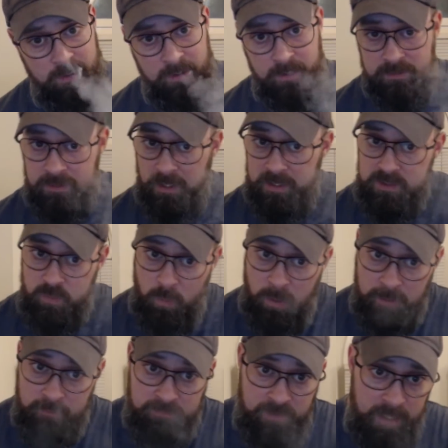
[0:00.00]
Nice
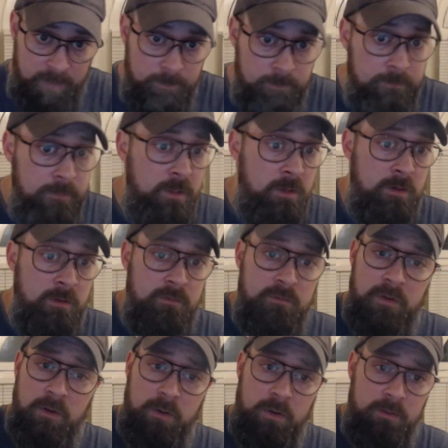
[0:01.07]
warm vape,
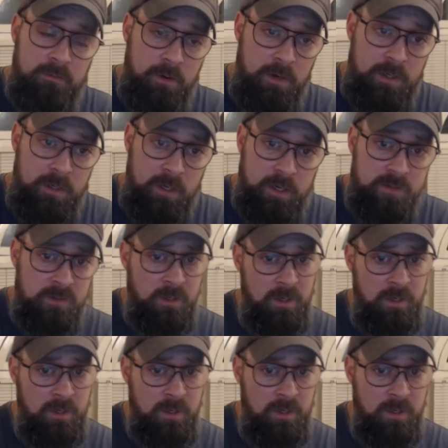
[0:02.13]
very, very nice.